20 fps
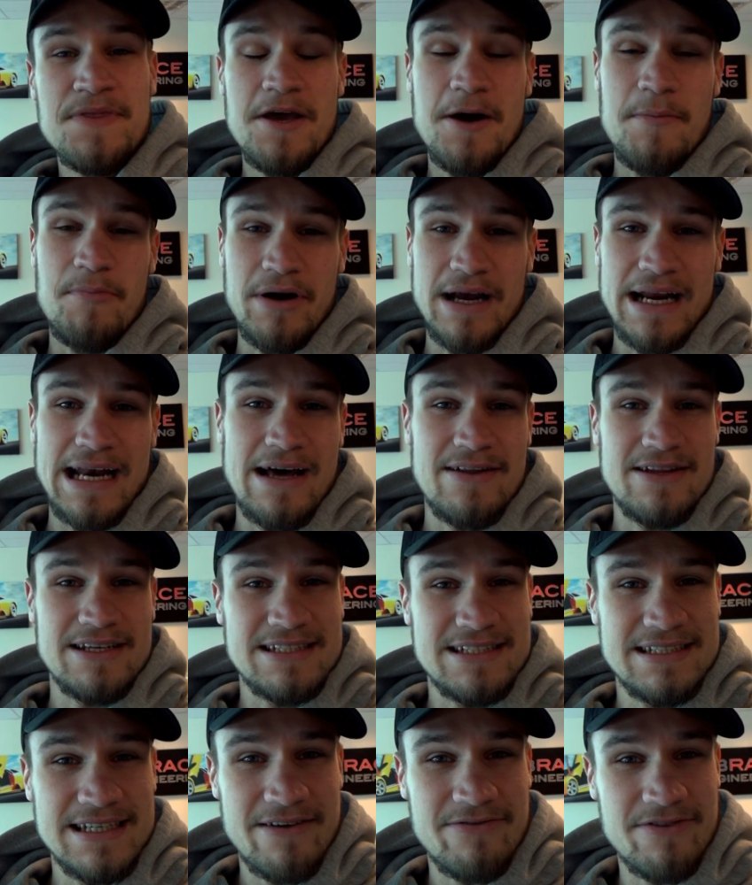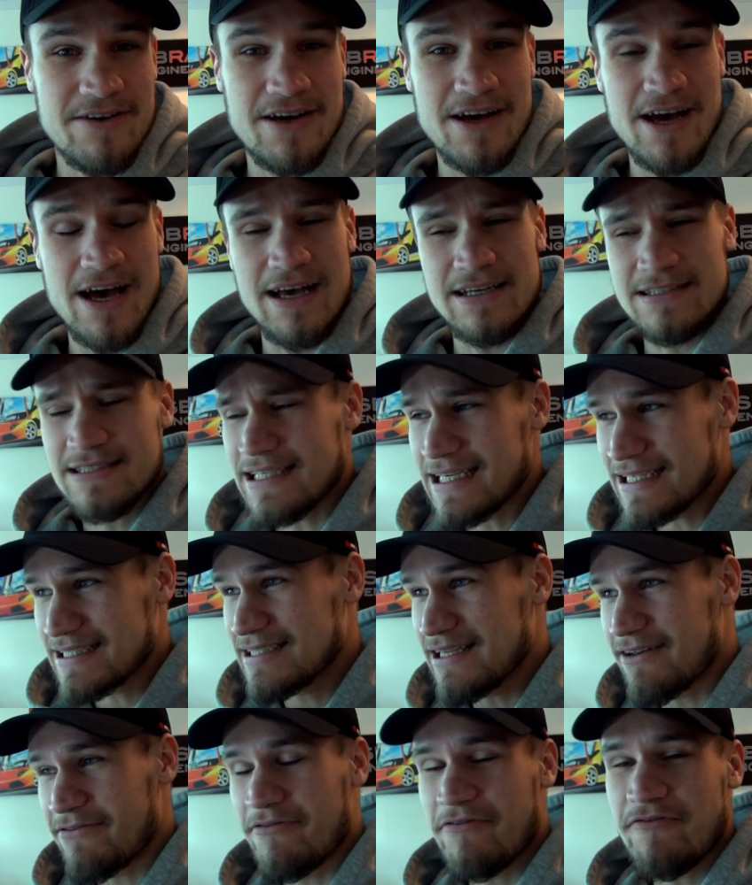are bringing out the
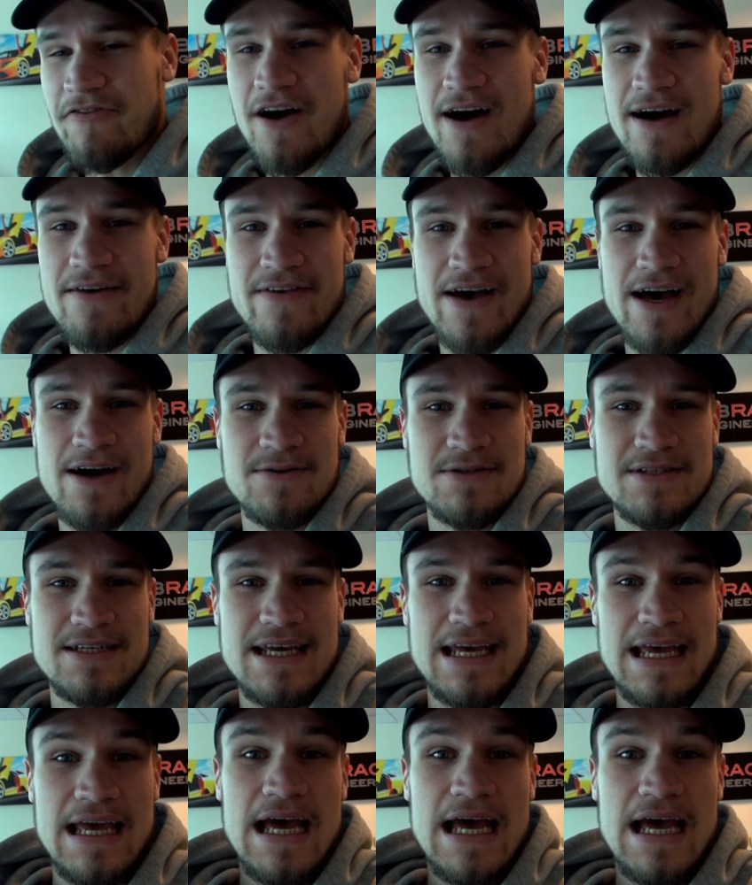675 LT